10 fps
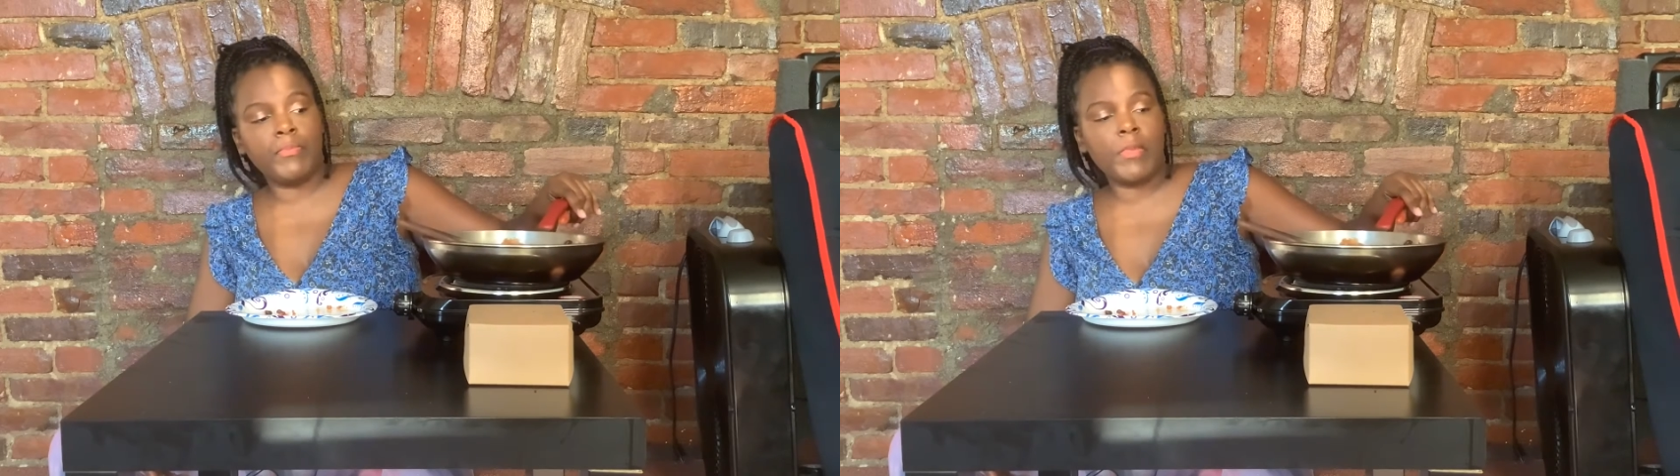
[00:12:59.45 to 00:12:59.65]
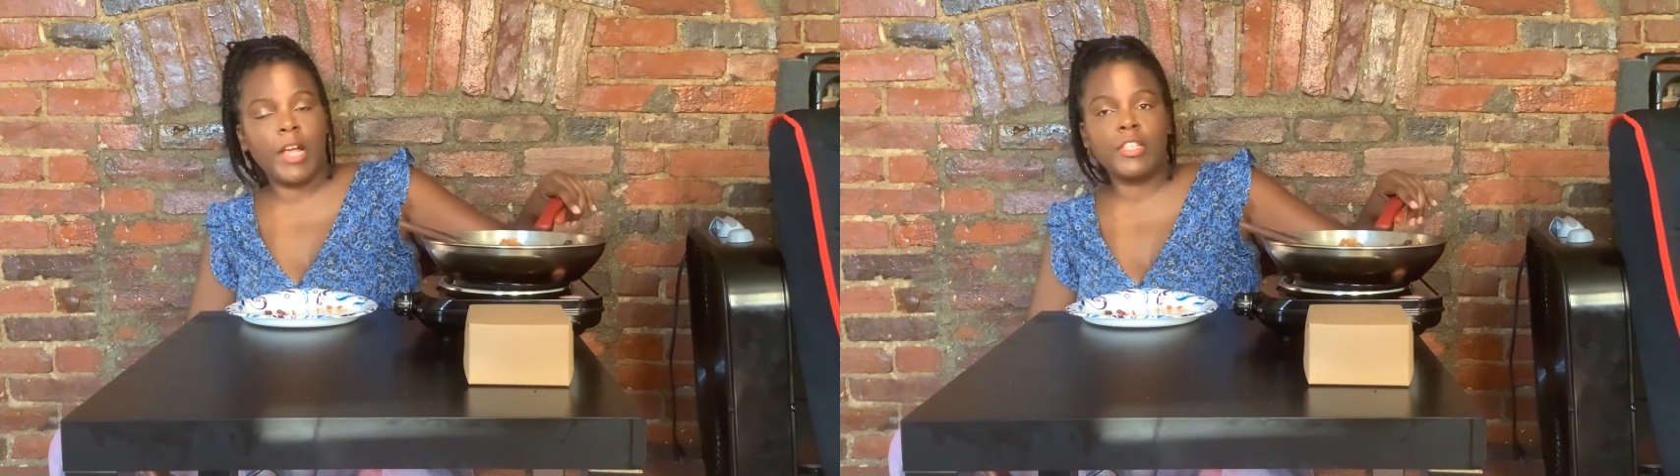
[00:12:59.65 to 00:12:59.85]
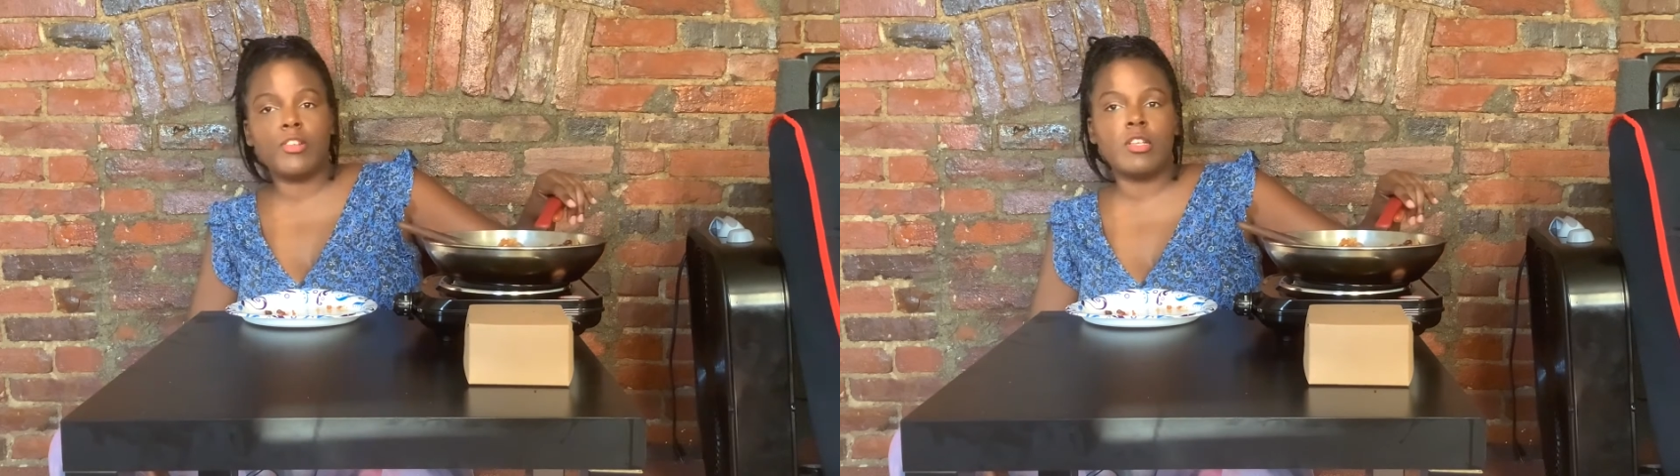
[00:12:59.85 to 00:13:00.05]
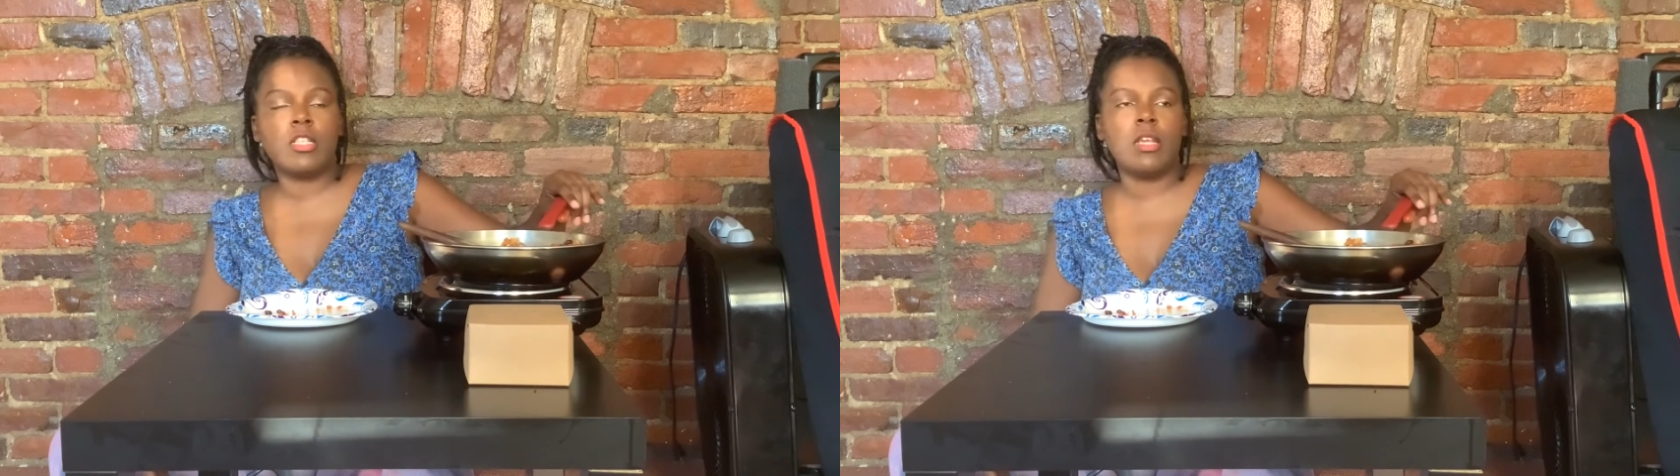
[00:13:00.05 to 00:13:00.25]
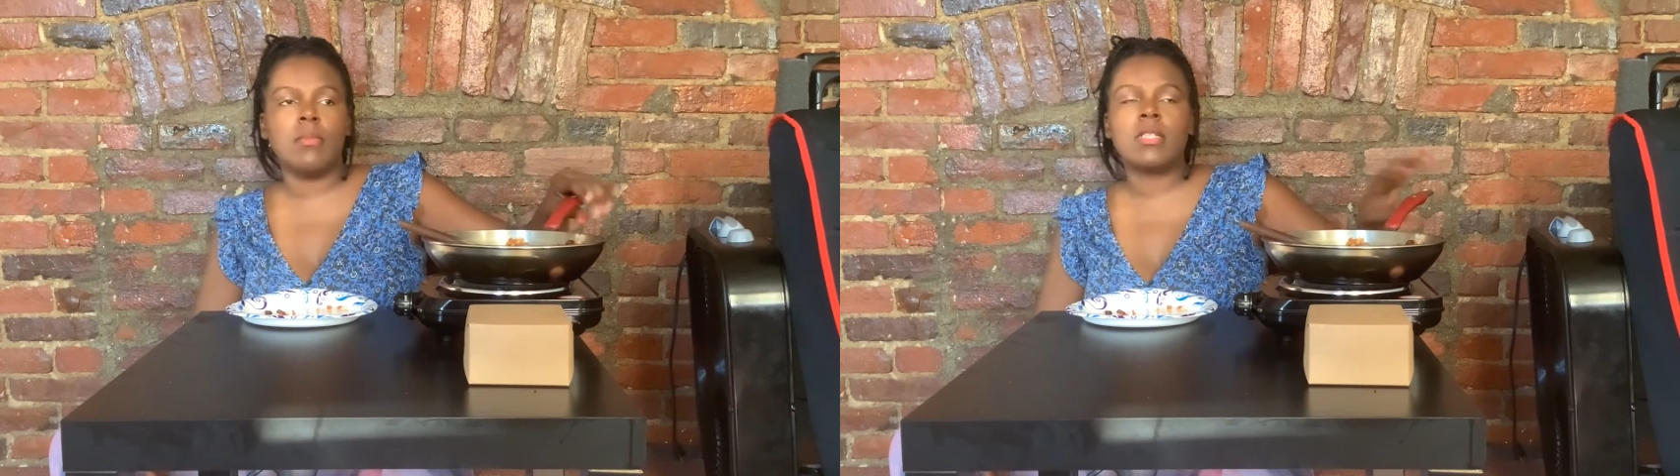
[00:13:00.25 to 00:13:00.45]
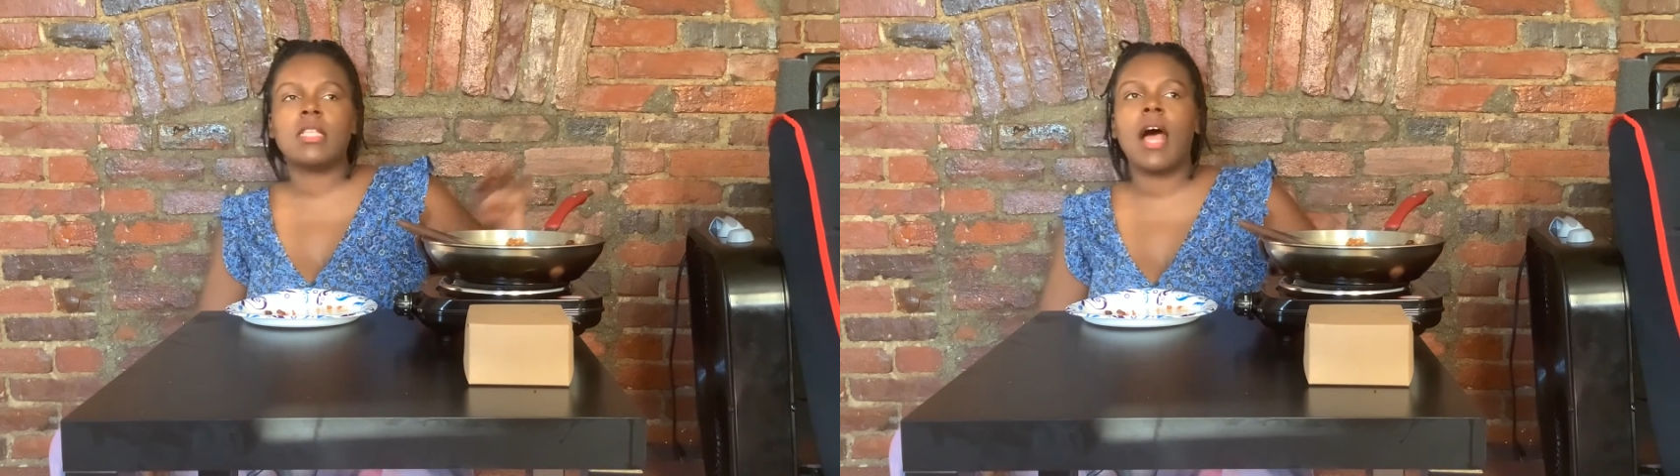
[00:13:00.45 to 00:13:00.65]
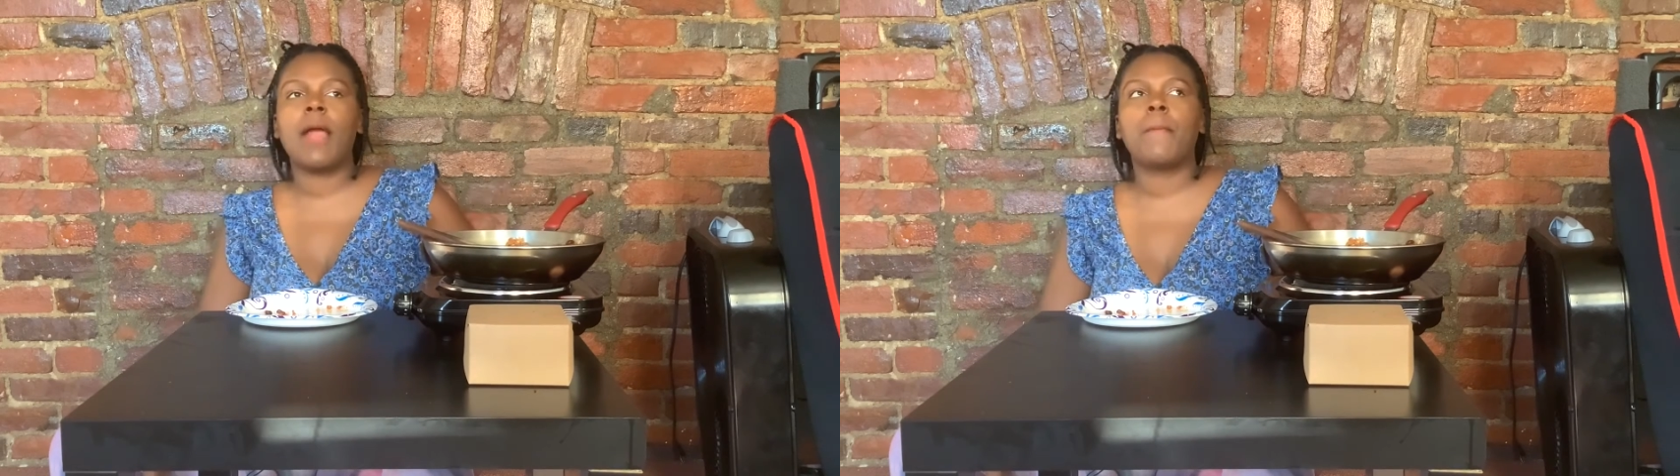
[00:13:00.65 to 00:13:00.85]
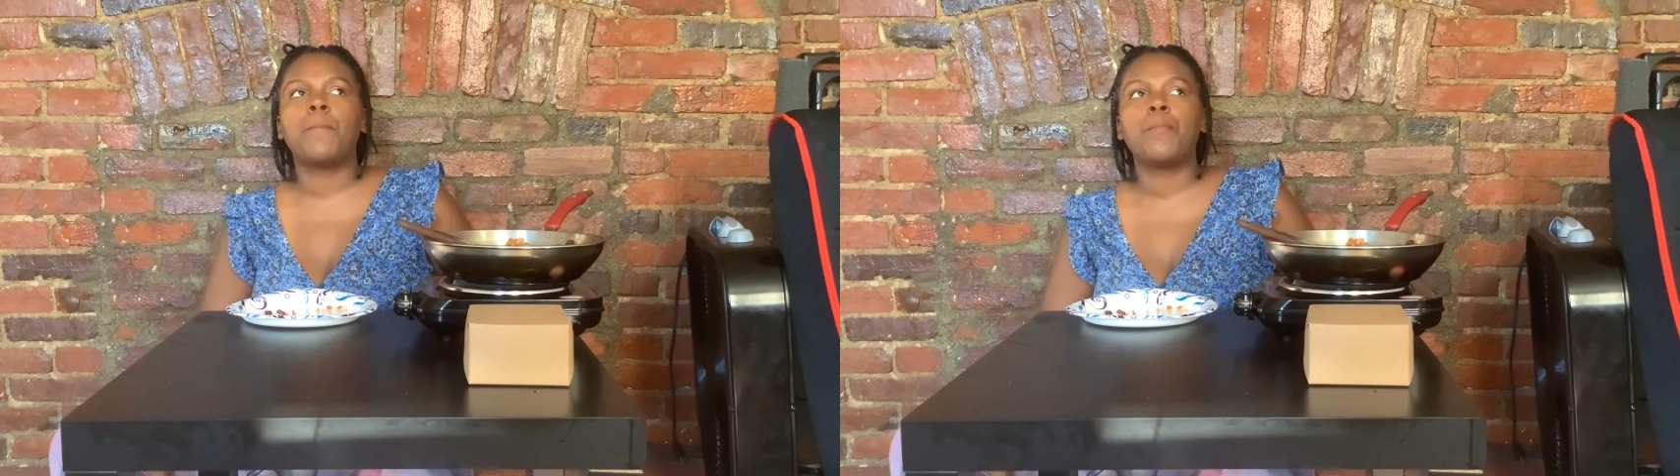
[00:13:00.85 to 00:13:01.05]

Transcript: That show is deep. It's like